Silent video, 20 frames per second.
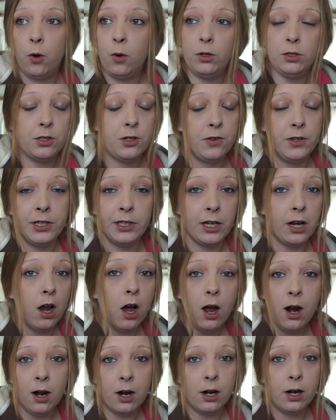older than they
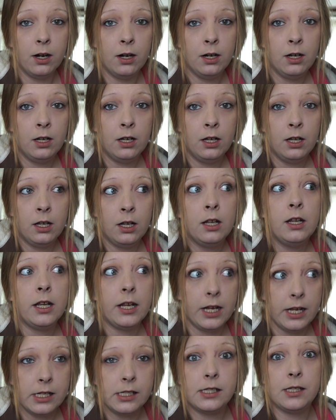are
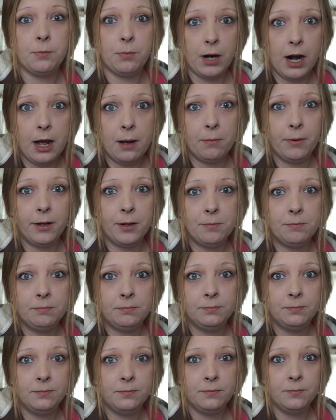is the problem,
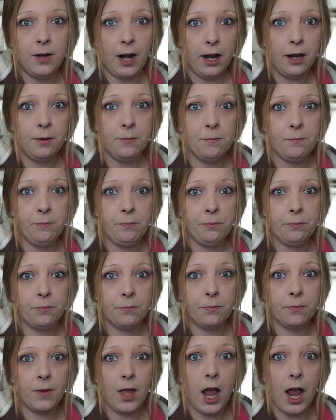right?
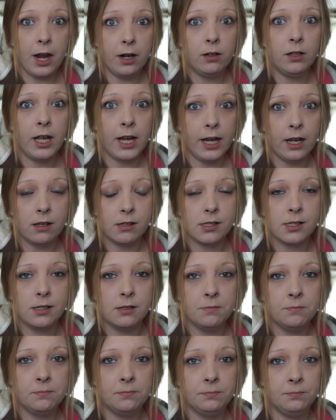Idle hands
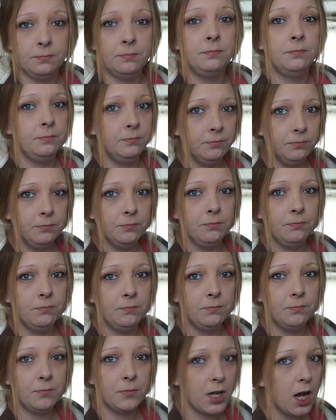
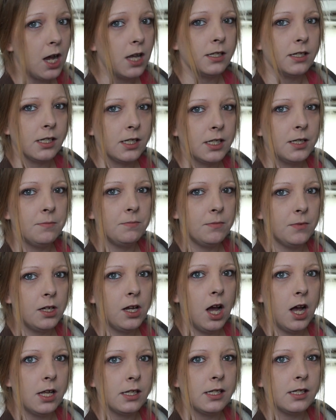causes them,
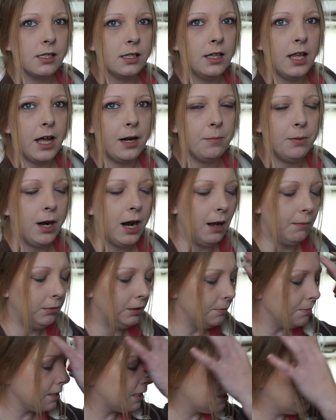causes a lot of
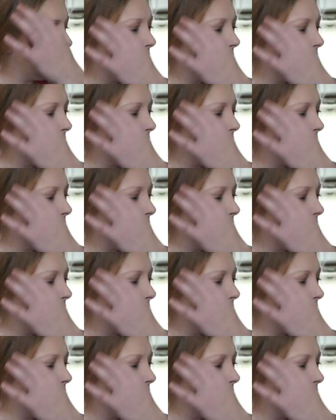problems.